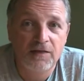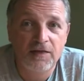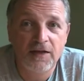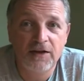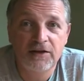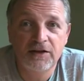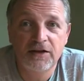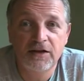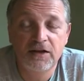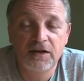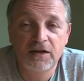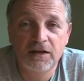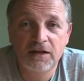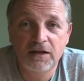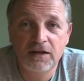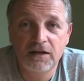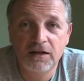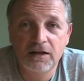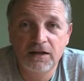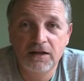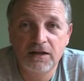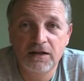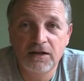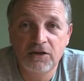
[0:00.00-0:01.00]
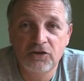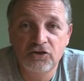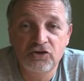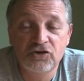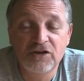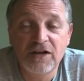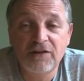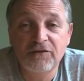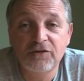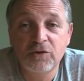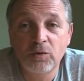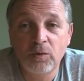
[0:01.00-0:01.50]
then you
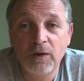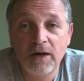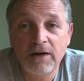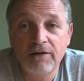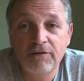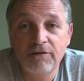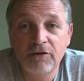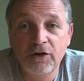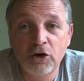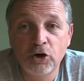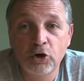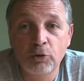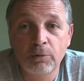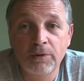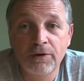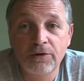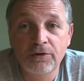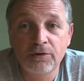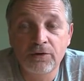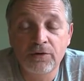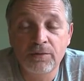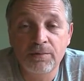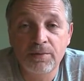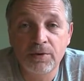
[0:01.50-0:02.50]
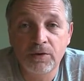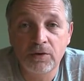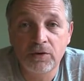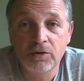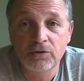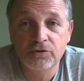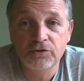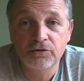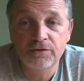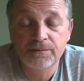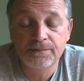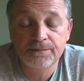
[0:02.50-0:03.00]
just have to wait for it coming through the
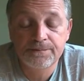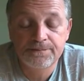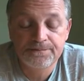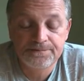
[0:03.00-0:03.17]
post.